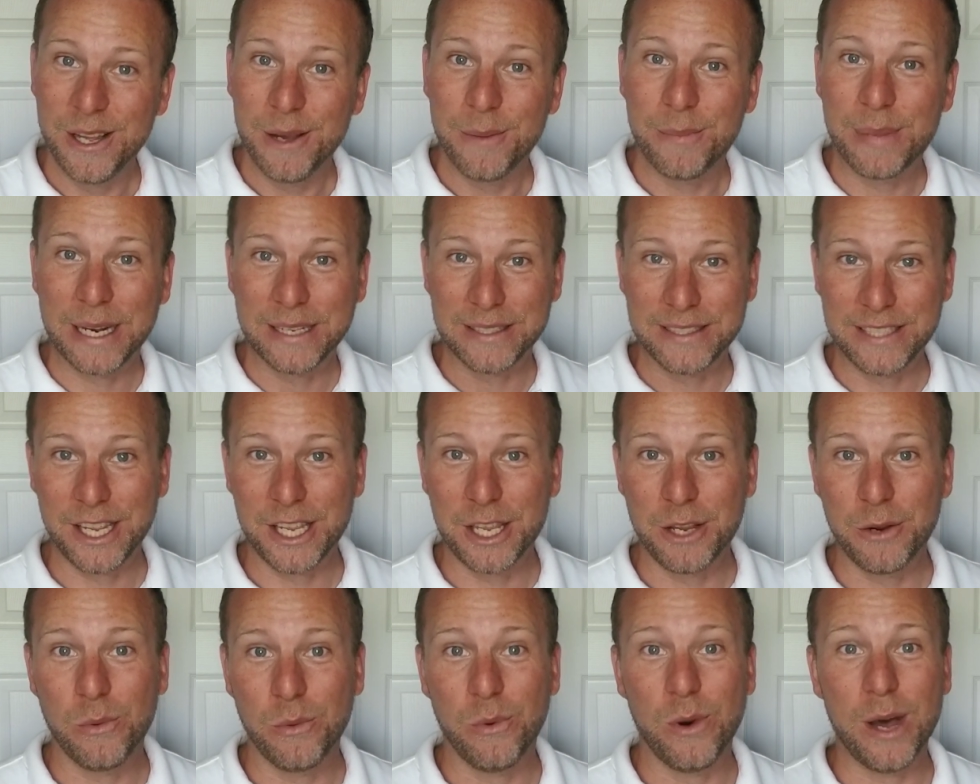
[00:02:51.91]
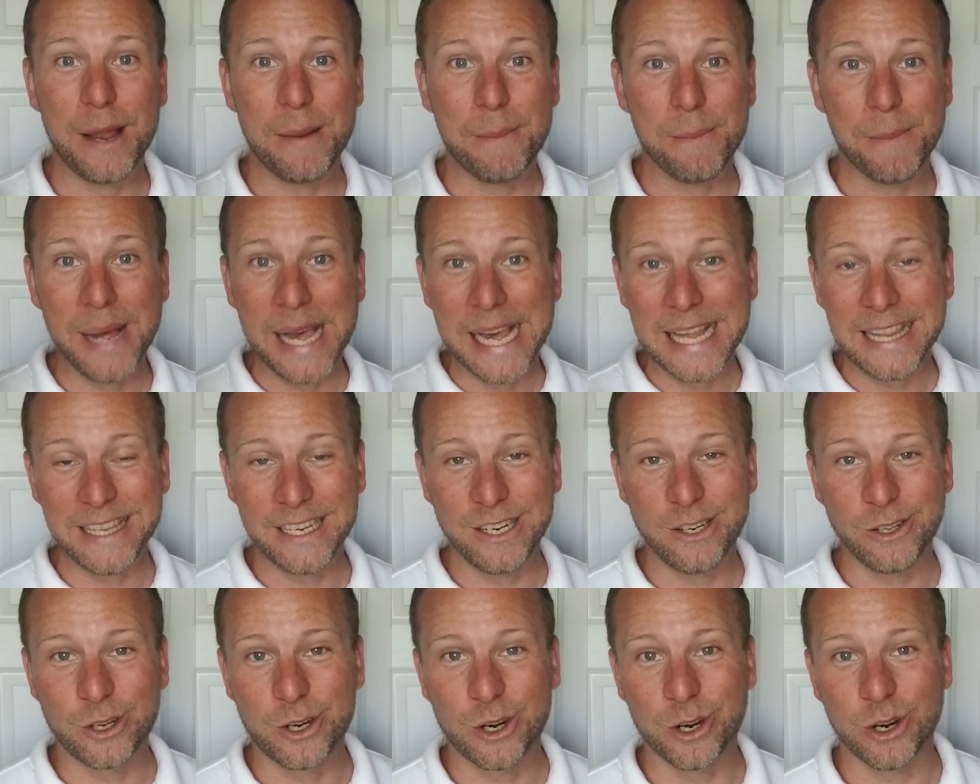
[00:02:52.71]
But I'll tell you what, my
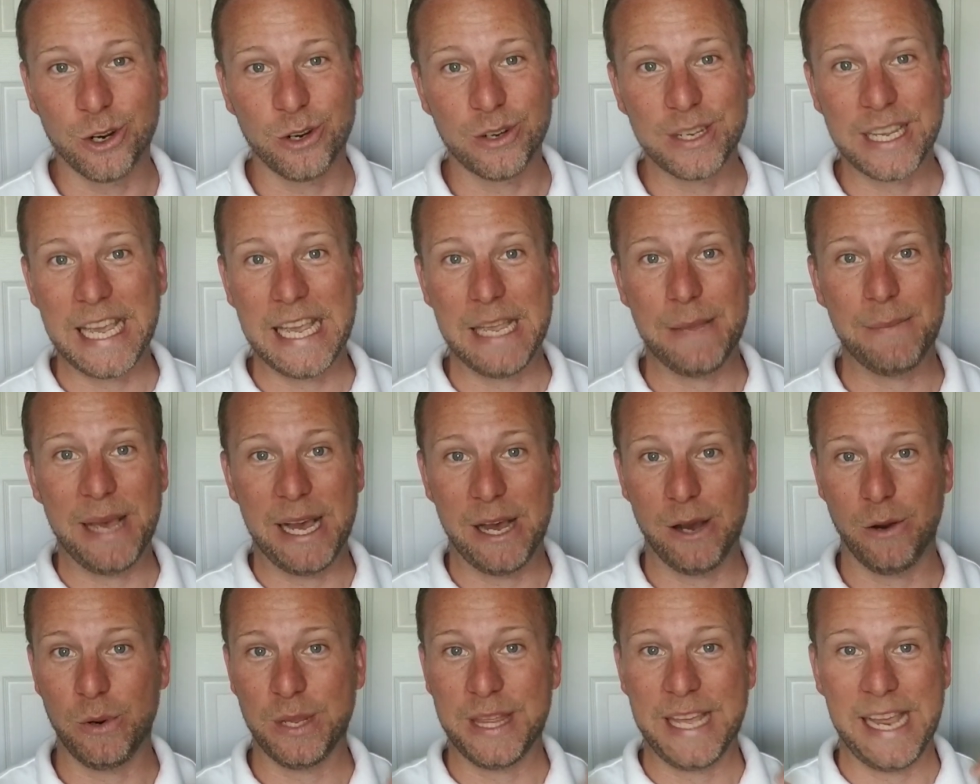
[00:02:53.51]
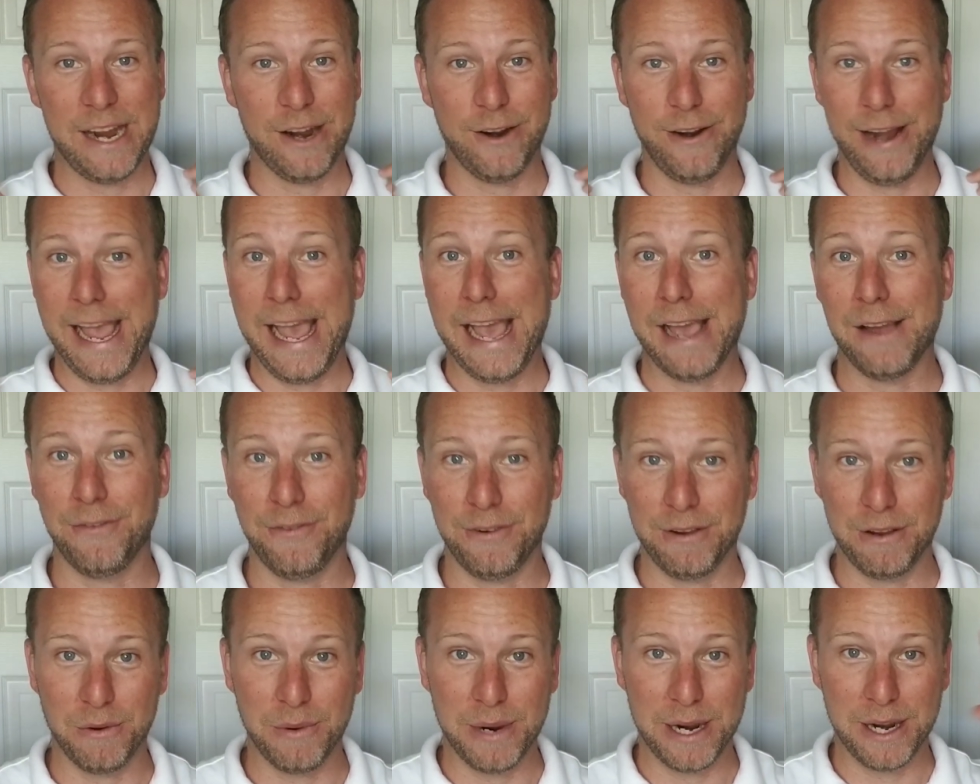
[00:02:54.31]
little girl came out with hair
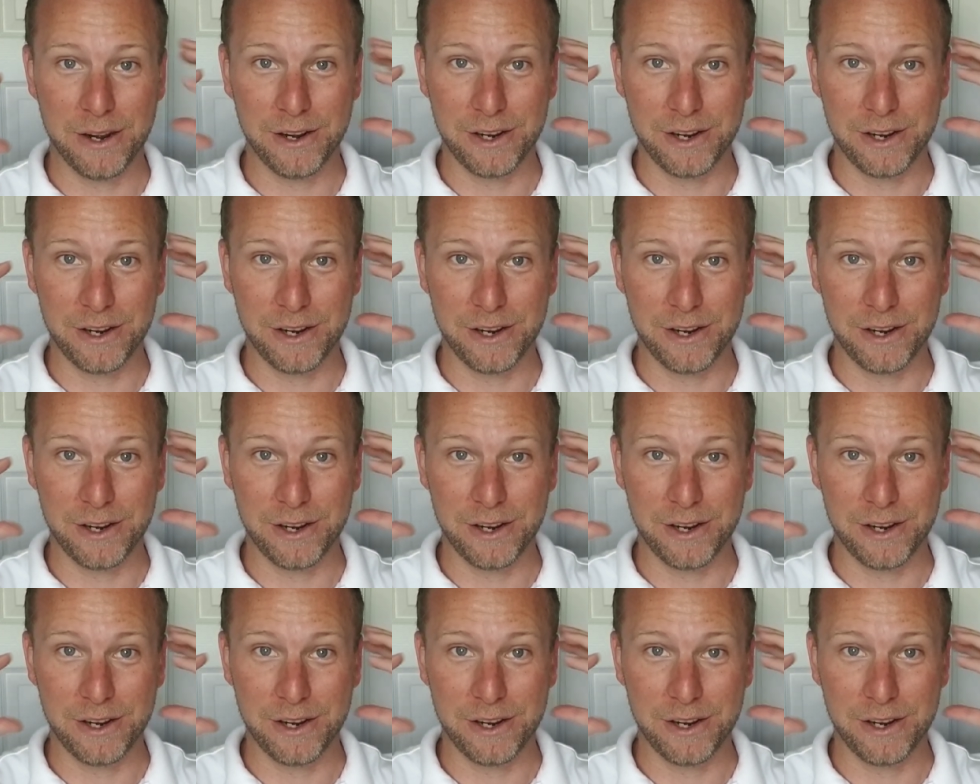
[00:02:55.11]
everywhere.